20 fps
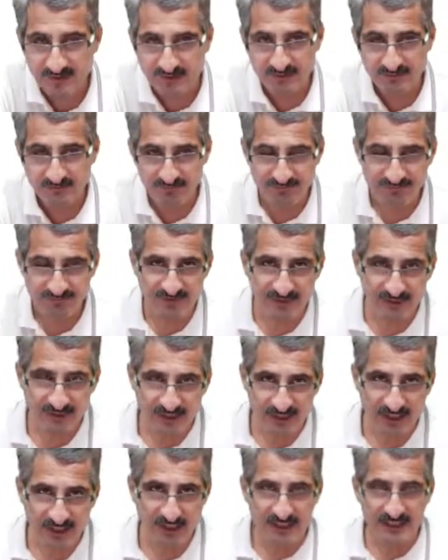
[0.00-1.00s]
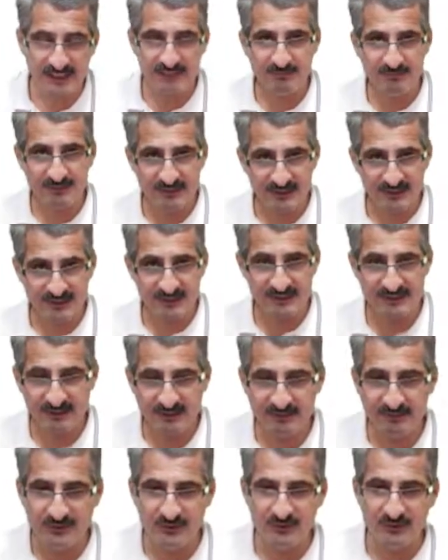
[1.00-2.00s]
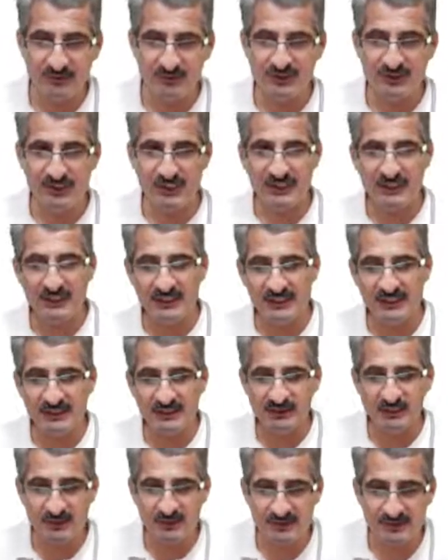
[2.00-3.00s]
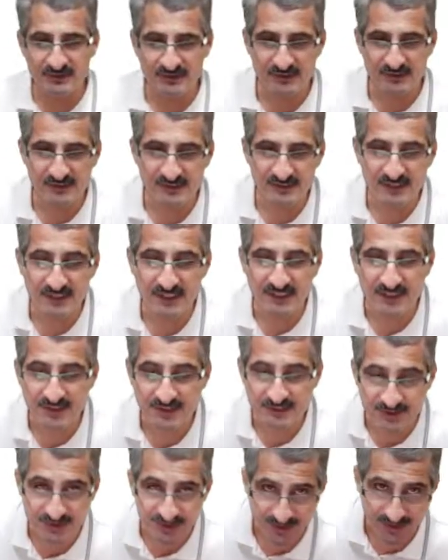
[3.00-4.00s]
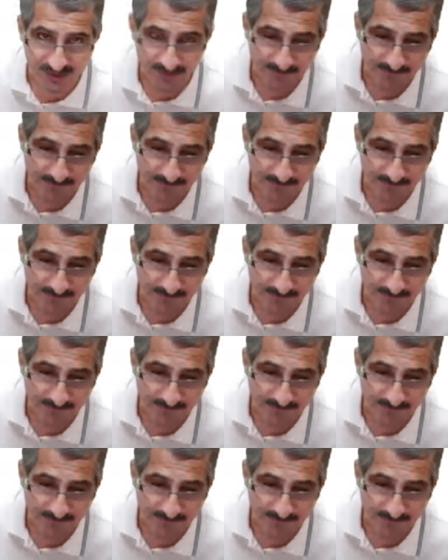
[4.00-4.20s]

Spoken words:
vi plus wj equals cij.